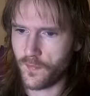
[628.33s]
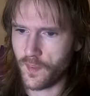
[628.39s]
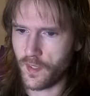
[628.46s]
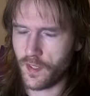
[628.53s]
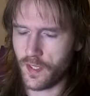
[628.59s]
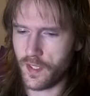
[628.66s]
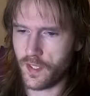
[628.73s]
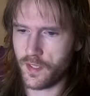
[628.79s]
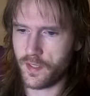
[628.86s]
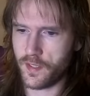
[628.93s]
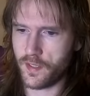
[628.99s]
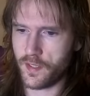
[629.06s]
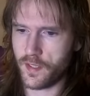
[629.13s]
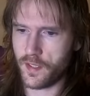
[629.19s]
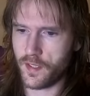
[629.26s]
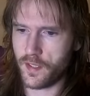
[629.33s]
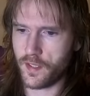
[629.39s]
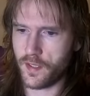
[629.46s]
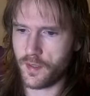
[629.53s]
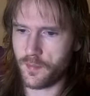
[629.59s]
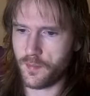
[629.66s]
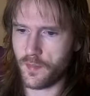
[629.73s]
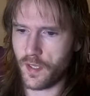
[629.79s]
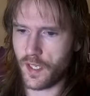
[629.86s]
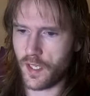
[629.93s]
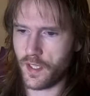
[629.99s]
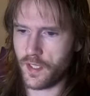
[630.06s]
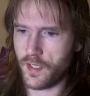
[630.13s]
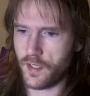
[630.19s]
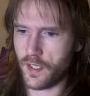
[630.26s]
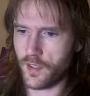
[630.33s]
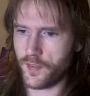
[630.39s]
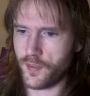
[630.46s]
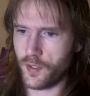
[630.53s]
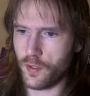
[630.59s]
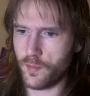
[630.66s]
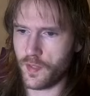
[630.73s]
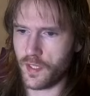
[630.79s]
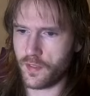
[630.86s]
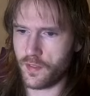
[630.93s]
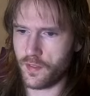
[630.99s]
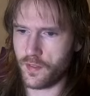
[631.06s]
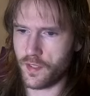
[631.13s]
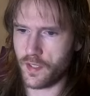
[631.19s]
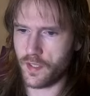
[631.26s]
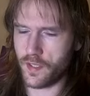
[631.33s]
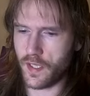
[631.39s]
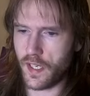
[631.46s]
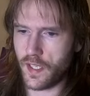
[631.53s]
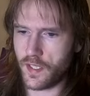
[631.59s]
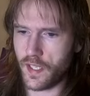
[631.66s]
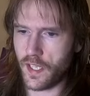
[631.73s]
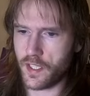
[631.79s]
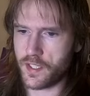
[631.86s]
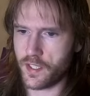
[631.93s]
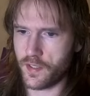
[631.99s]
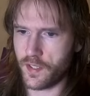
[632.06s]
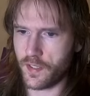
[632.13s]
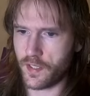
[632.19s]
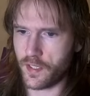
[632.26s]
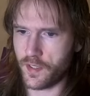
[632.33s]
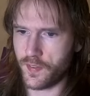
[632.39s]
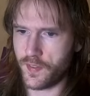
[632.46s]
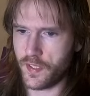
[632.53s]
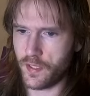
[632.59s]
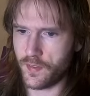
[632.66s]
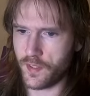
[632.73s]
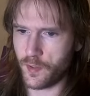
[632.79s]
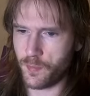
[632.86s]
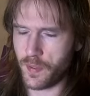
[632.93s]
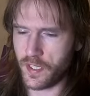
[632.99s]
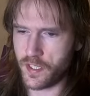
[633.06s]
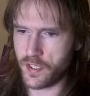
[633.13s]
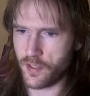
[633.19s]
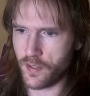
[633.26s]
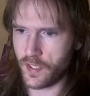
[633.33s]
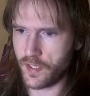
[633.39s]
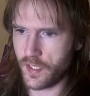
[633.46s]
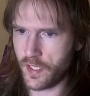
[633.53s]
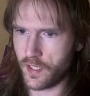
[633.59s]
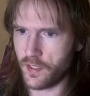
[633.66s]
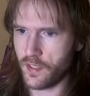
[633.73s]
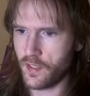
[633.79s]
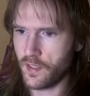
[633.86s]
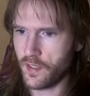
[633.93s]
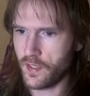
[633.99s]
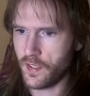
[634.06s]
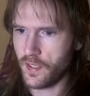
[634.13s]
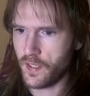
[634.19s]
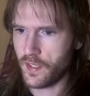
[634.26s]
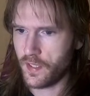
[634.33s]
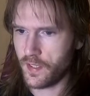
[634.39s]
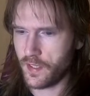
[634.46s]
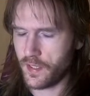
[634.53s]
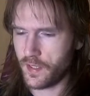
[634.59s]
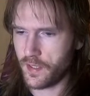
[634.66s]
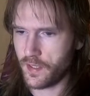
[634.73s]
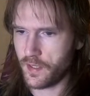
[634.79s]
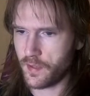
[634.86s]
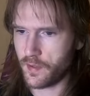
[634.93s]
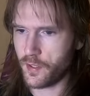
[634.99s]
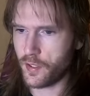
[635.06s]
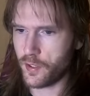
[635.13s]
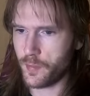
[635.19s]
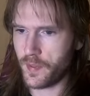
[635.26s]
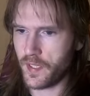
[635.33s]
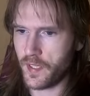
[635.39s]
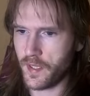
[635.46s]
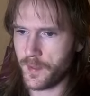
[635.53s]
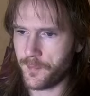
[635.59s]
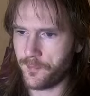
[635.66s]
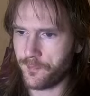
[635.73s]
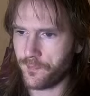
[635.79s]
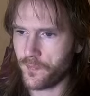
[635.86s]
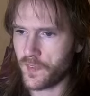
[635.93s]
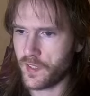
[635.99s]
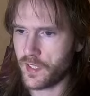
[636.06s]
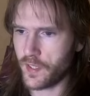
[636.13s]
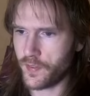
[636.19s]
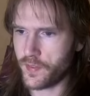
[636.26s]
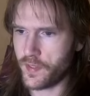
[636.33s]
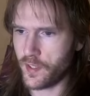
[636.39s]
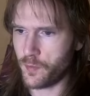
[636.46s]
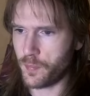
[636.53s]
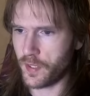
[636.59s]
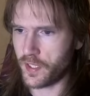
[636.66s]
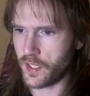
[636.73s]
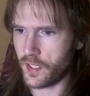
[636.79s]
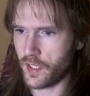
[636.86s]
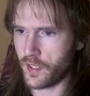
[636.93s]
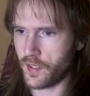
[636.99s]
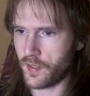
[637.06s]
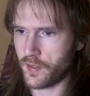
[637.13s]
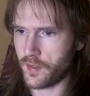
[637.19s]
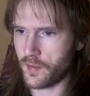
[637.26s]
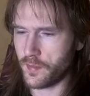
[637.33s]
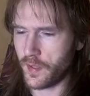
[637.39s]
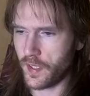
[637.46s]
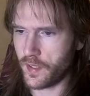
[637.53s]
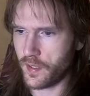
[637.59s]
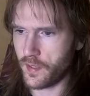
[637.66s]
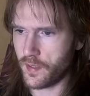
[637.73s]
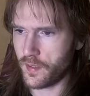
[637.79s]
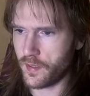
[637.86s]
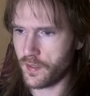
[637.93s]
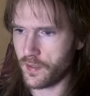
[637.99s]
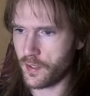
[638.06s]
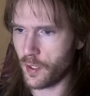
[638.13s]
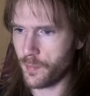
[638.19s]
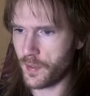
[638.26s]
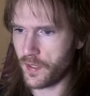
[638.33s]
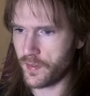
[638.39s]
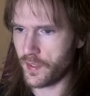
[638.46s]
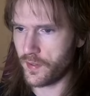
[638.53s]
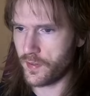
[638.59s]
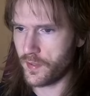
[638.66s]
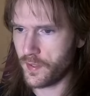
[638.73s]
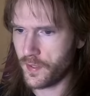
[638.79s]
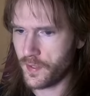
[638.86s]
And I assume that the high action that I can see on this picture right here could be just this particular copy of this.